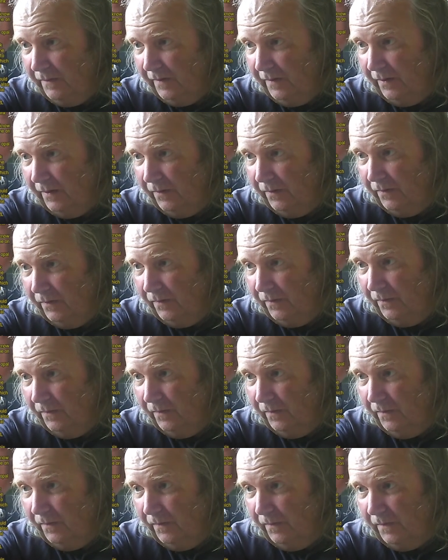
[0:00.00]
right,
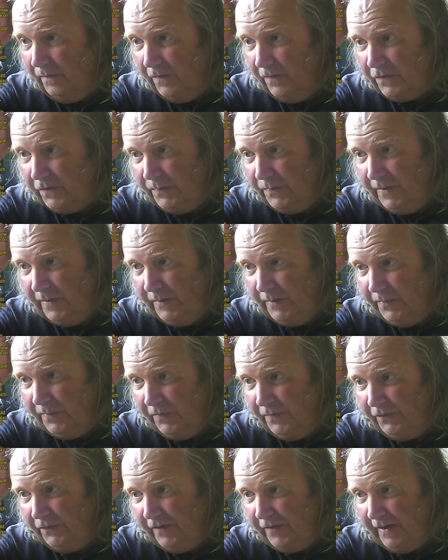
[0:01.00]
what's
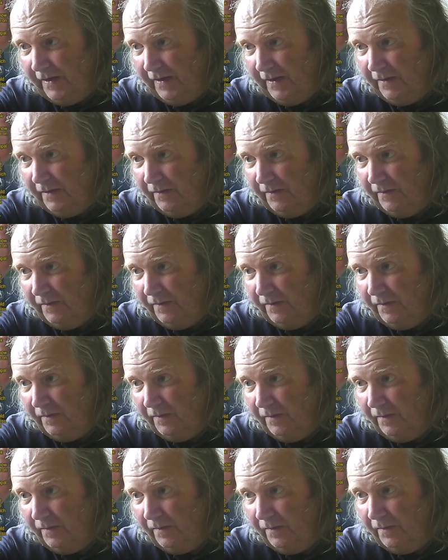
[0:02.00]
people saying?
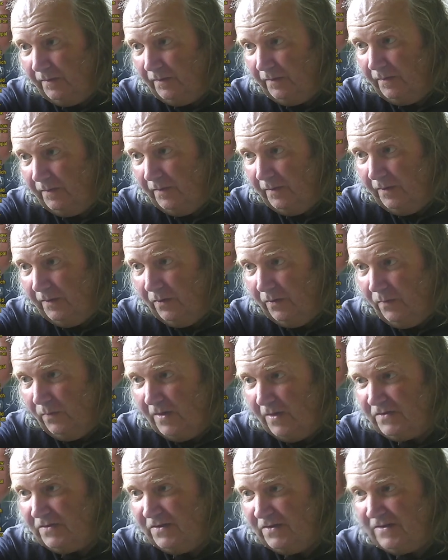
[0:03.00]

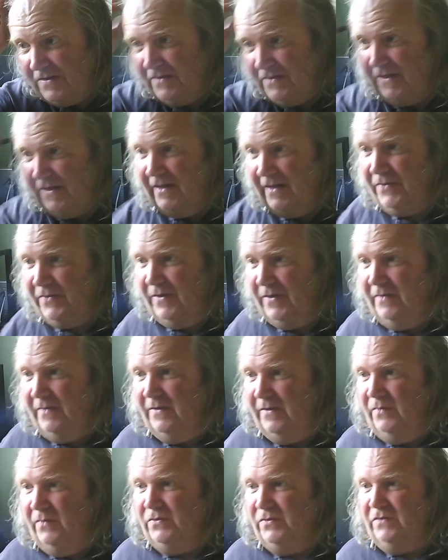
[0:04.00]
Wesley says, I
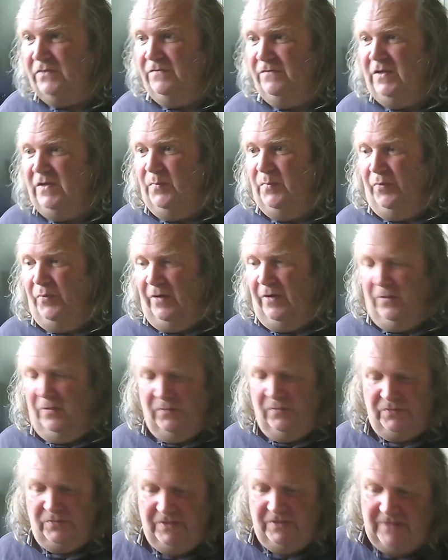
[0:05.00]
think those are
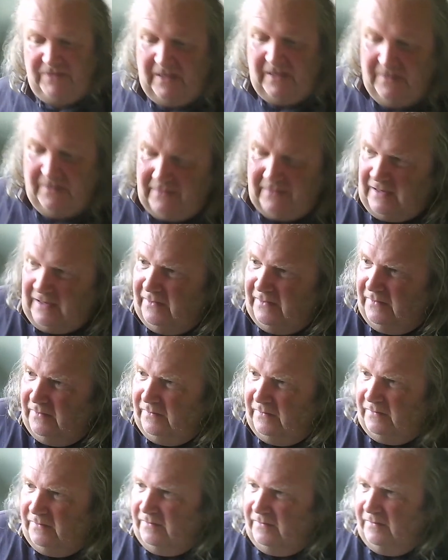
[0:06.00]
repros. Is that is that
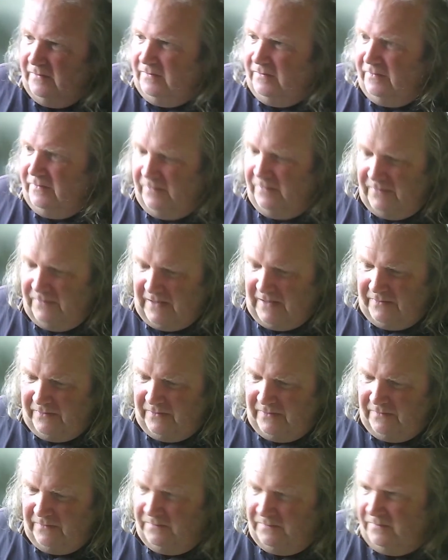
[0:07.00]
the
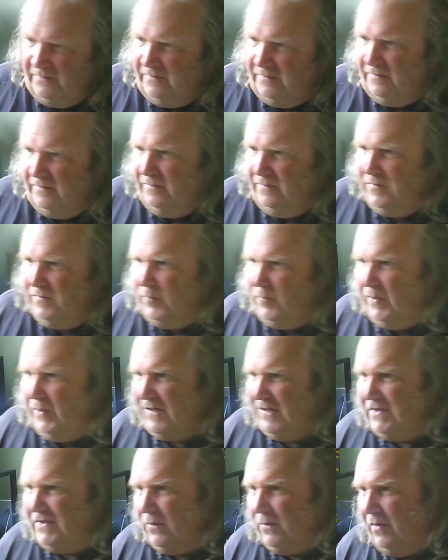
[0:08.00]
that the the
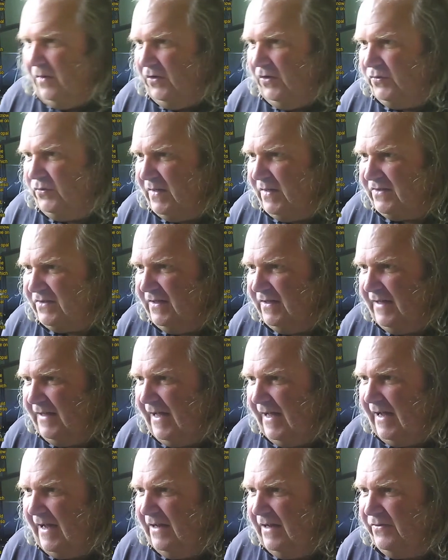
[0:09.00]
plastic ones,
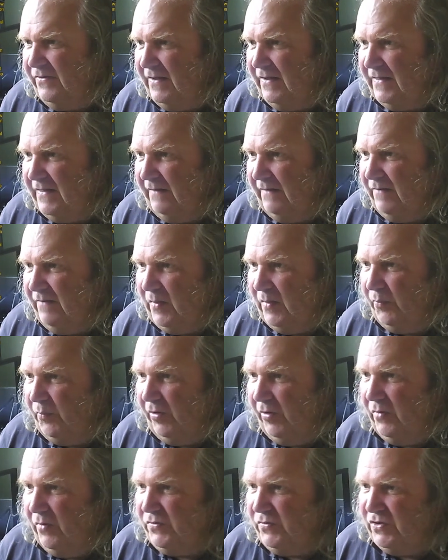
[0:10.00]
Wesley? Yeah, I think they're
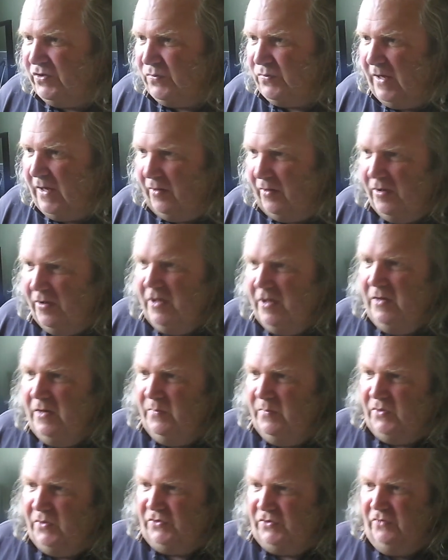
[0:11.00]
repros as well.
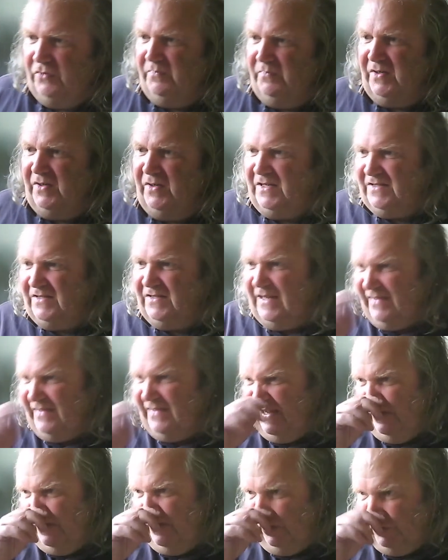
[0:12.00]
But somebody
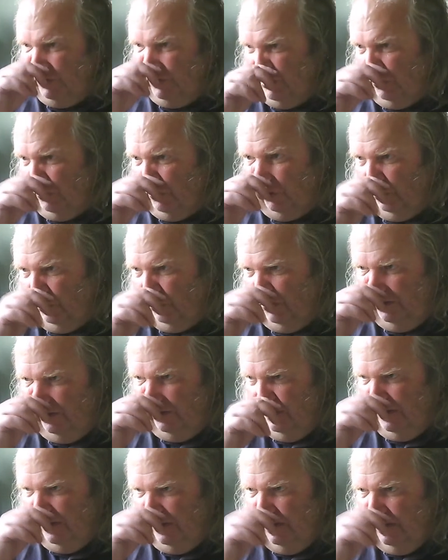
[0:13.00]
said they're not all.